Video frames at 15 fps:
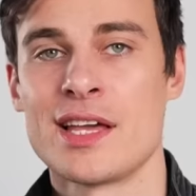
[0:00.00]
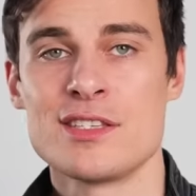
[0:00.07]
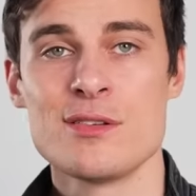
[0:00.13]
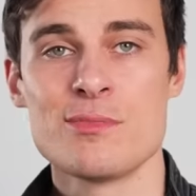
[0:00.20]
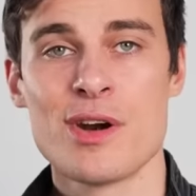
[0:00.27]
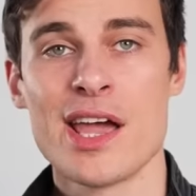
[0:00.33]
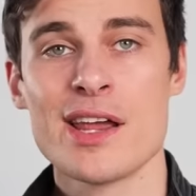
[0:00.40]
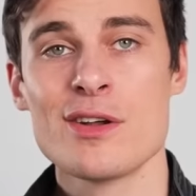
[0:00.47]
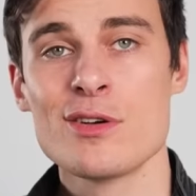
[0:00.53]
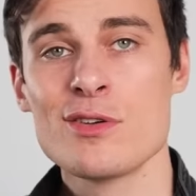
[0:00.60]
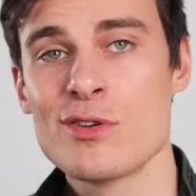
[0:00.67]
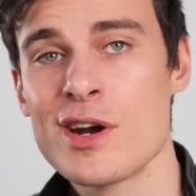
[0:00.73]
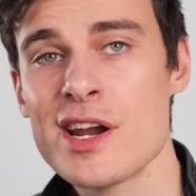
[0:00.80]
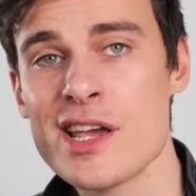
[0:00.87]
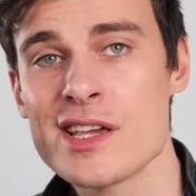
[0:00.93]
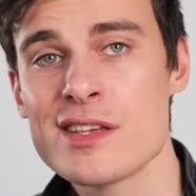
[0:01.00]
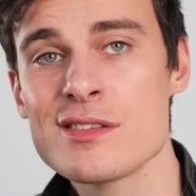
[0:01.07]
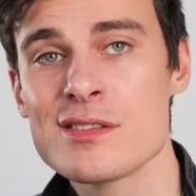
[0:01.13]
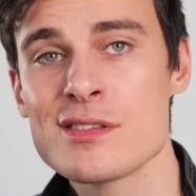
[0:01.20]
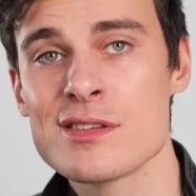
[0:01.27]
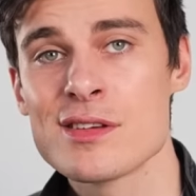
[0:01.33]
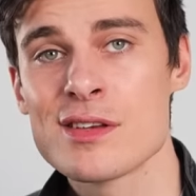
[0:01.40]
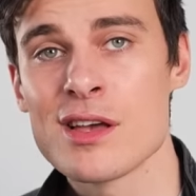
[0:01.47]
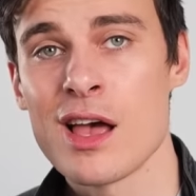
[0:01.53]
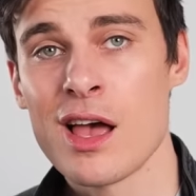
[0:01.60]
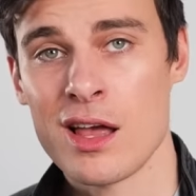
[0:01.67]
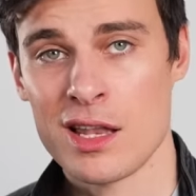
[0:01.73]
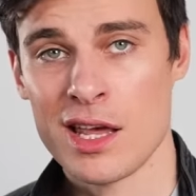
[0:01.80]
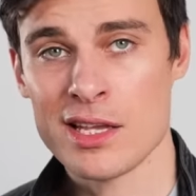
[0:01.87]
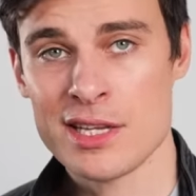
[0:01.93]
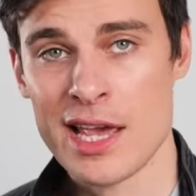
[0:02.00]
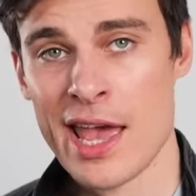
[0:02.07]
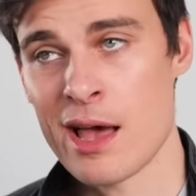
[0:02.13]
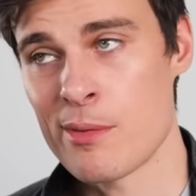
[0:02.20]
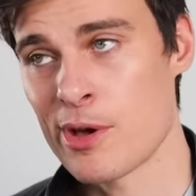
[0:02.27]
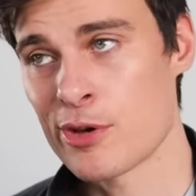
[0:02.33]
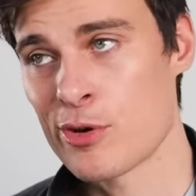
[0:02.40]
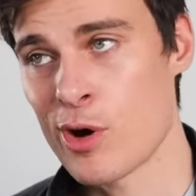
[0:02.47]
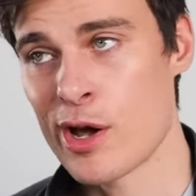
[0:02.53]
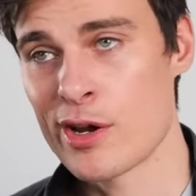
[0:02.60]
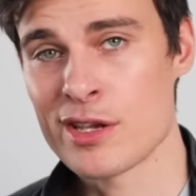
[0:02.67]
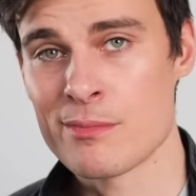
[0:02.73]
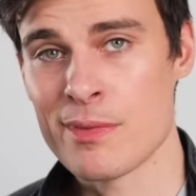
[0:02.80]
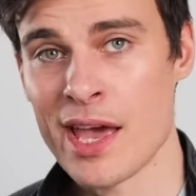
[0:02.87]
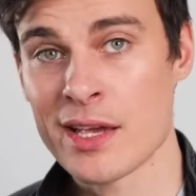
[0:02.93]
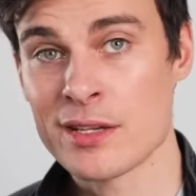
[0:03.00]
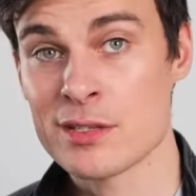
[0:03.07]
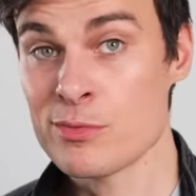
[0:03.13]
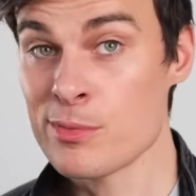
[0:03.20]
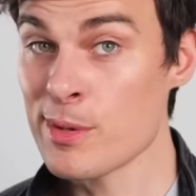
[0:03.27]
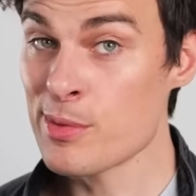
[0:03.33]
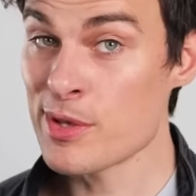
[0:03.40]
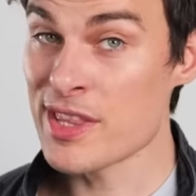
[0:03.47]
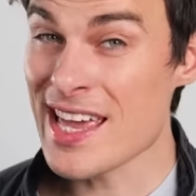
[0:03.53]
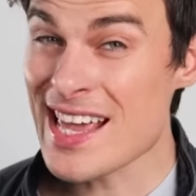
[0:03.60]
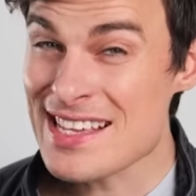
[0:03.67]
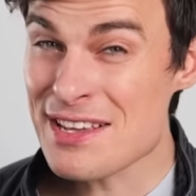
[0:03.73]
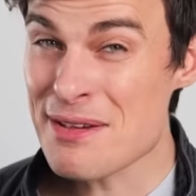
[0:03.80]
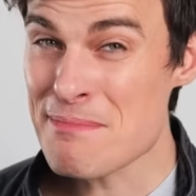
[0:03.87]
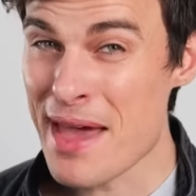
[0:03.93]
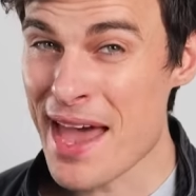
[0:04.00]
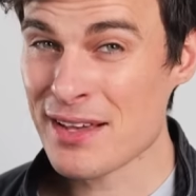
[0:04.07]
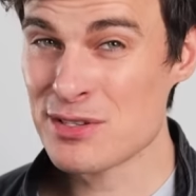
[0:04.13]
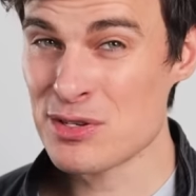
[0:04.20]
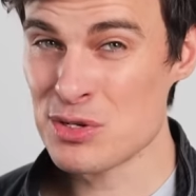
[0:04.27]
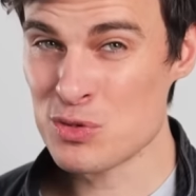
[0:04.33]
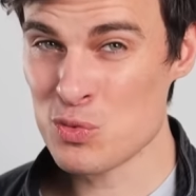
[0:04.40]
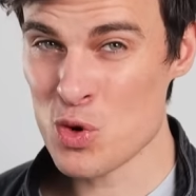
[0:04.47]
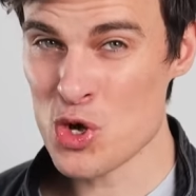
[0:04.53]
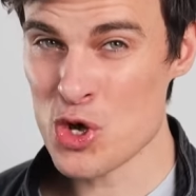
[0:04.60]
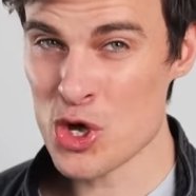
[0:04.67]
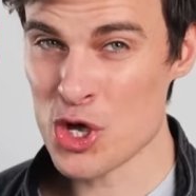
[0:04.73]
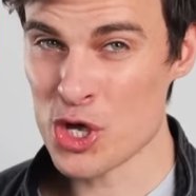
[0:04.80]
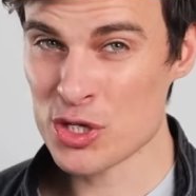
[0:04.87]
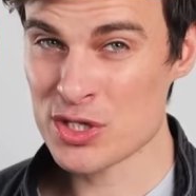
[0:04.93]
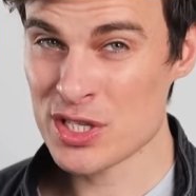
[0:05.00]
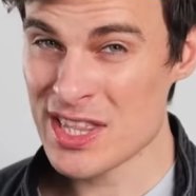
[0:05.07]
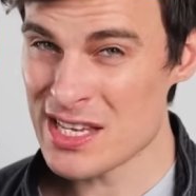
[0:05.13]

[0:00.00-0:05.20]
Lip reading: That's your brain on Greens. I'll add to Albo quoting Max. Remember, these are Max's words.